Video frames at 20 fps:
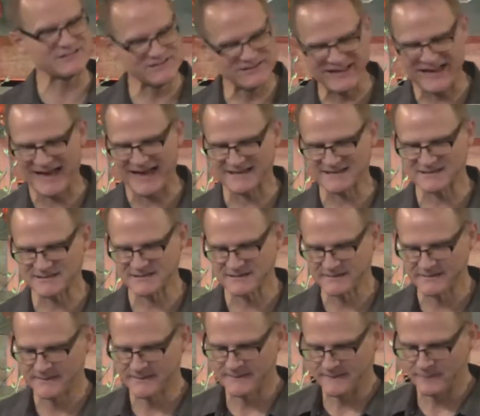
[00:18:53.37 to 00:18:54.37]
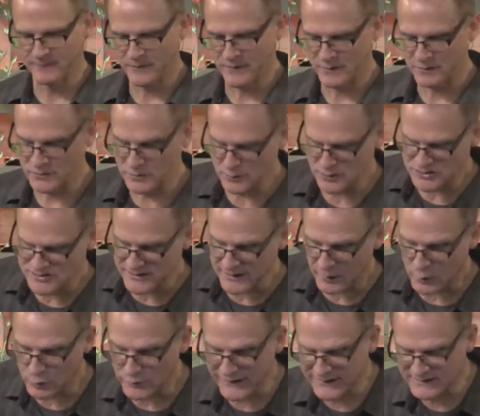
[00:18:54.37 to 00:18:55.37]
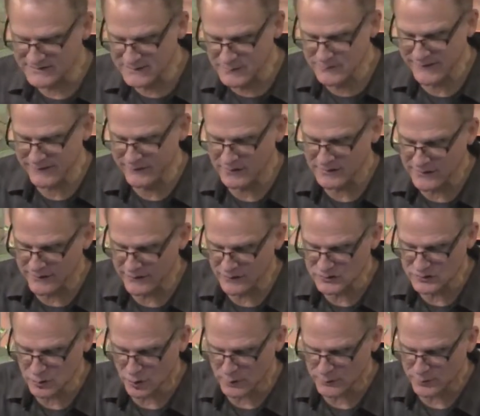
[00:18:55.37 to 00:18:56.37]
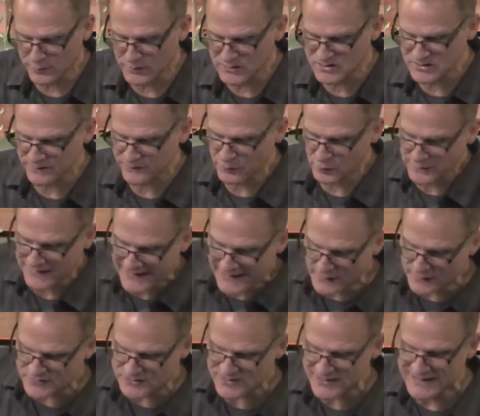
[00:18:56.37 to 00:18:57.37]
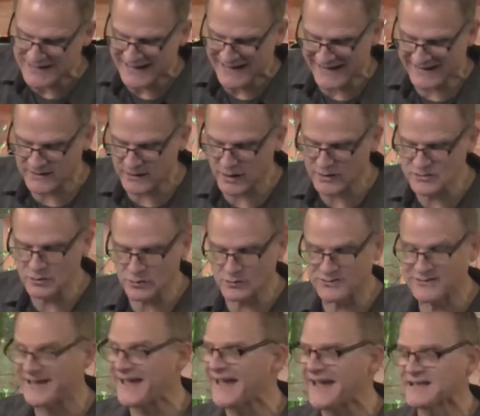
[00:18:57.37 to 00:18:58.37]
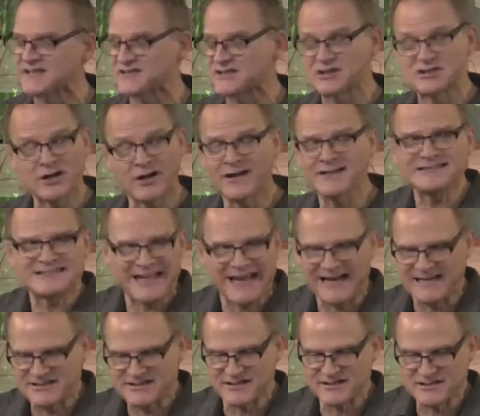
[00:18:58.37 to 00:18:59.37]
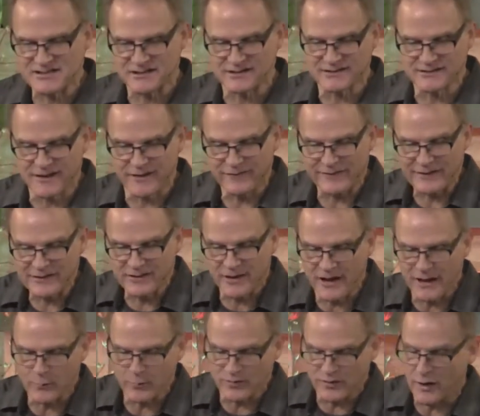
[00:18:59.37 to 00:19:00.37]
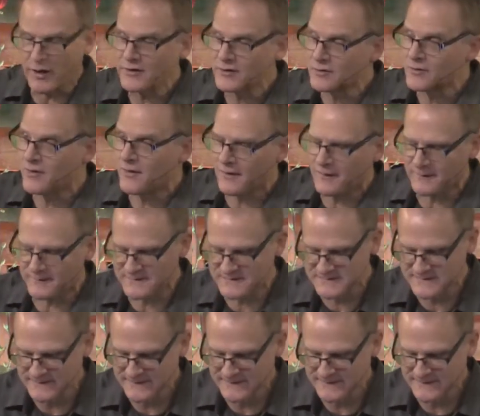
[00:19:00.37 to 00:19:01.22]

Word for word: that? You shall write them even on the doorposts of your house and on your gates. The context is loving God with all your heart.